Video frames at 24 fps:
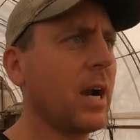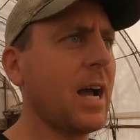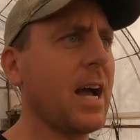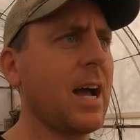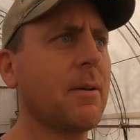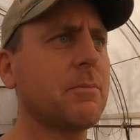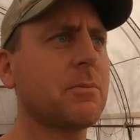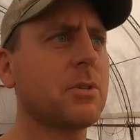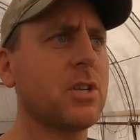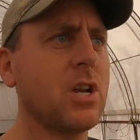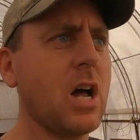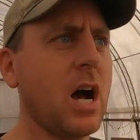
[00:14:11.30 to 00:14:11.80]

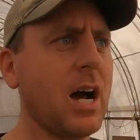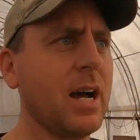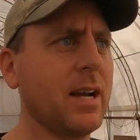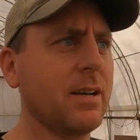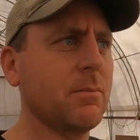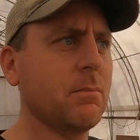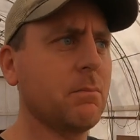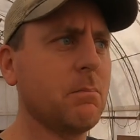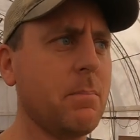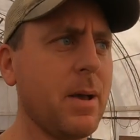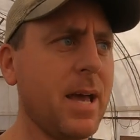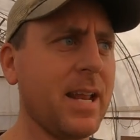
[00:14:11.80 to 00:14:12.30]
perhaps not
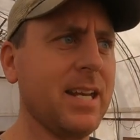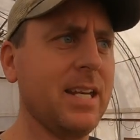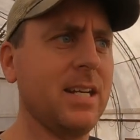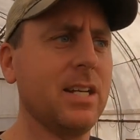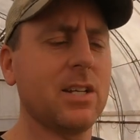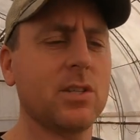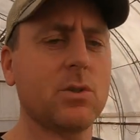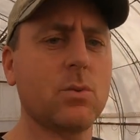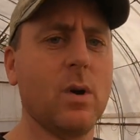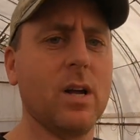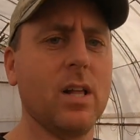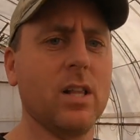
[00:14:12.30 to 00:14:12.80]
bedding
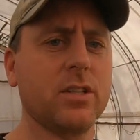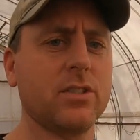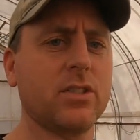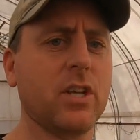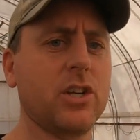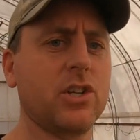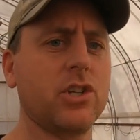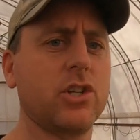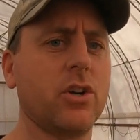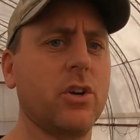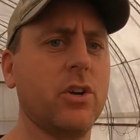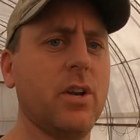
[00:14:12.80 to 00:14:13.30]
as well as
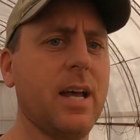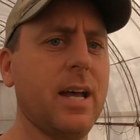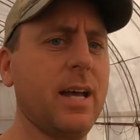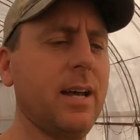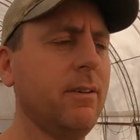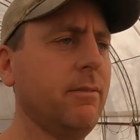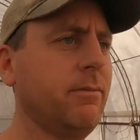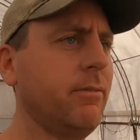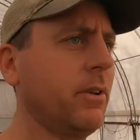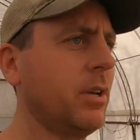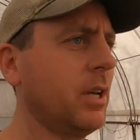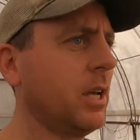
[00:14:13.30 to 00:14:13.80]
I should
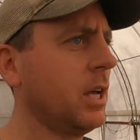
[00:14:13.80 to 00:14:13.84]
have.